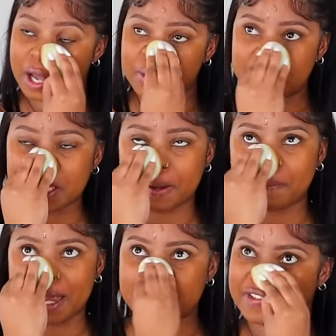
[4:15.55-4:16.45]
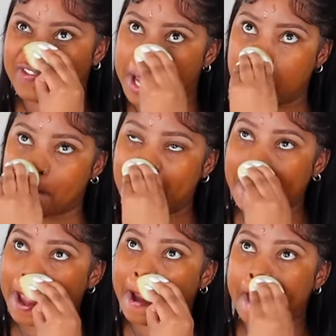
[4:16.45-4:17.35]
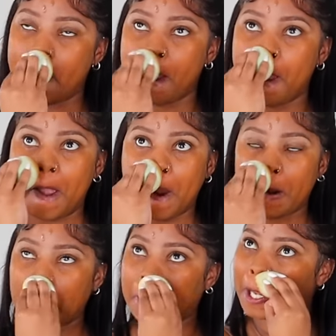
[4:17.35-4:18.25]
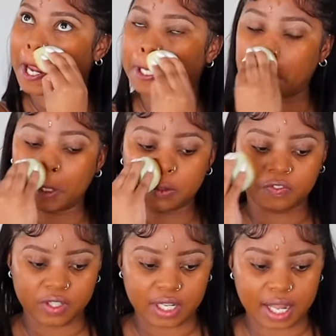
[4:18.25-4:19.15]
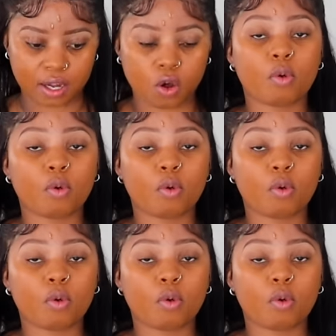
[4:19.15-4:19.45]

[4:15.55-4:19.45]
I wouldn't say mattifying, but like, cause I don't feel like,